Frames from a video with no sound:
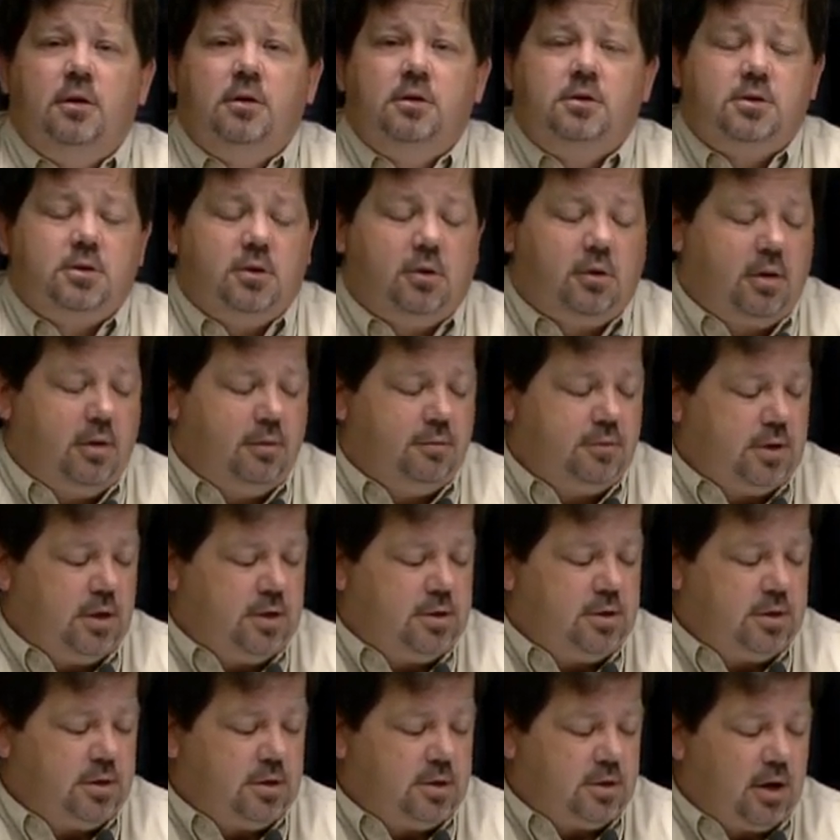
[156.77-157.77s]
So it gives
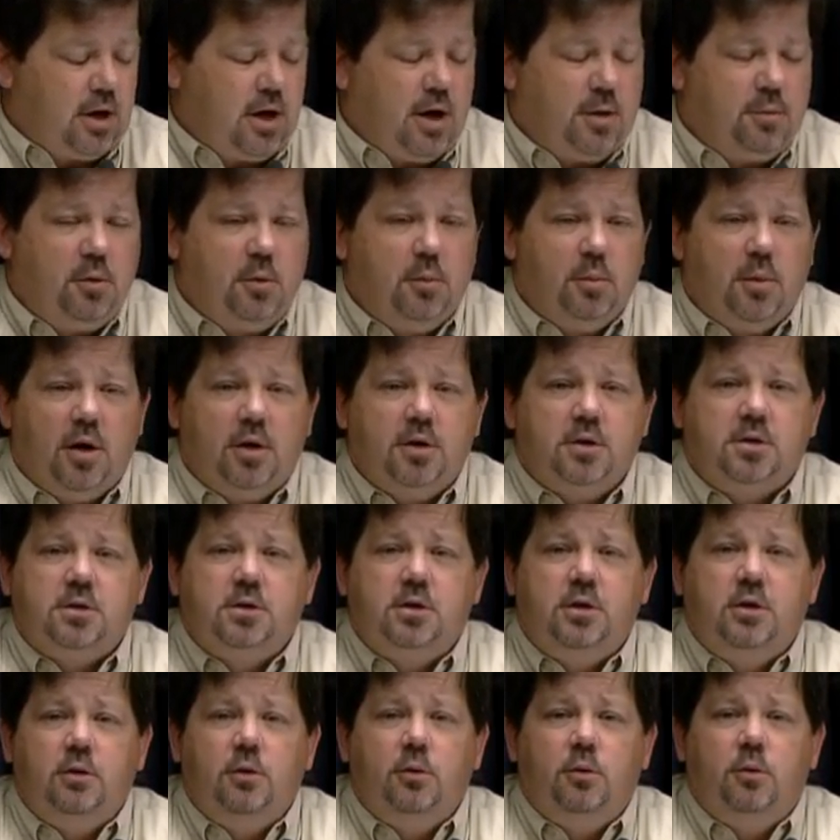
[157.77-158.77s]
us just a couple months
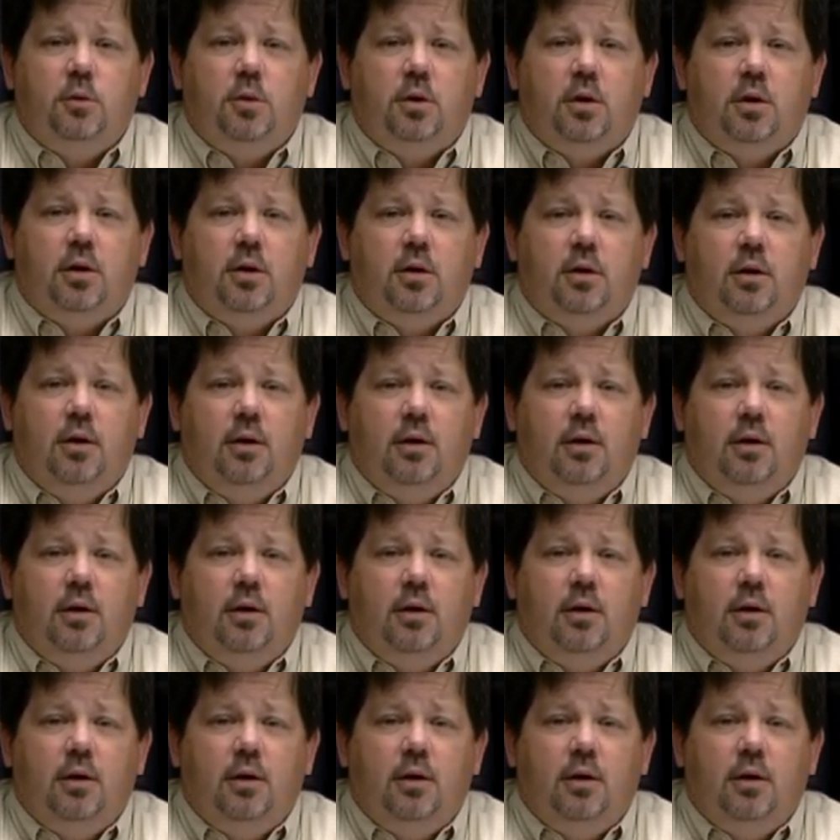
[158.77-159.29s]
to uh,